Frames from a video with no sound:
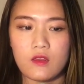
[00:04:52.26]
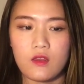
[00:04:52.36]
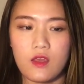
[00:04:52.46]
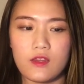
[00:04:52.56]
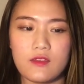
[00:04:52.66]

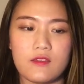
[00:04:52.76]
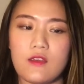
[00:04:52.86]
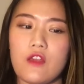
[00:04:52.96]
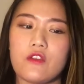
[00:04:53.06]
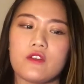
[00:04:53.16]
And these
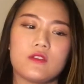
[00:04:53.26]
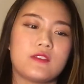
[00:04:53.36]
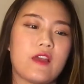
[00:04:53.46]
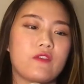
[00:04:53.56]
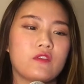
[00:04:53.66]
other
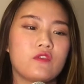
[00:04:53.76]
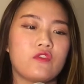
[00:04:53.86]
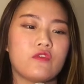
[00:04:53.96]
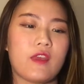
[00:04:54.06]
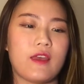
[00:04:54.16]
7
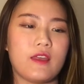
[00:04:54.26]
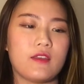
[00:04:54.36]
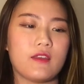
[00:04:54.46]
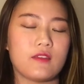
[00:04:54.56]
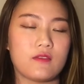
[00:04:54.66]
to 10
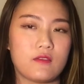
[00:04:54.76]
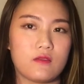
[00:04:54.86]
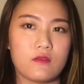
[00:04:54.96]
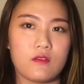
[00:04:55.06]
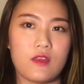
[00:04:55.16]

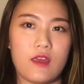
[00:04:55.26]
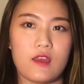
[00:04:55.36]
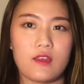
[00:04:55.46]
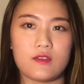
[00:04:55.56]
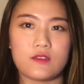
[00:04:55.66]

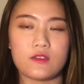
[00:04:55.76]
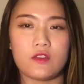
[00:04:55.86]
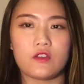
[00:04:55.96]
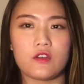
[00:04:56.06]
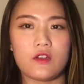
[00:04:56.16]
it's
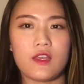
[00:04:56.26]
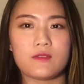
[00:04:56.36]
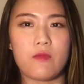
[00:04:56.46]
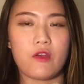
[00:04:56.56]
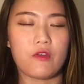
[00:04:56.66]
under
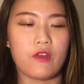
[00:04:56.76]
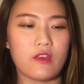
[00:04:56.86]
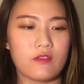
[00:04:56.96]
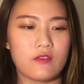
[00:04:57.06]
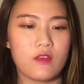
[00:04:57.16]

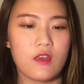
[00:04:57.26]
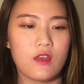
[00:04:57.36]
experience.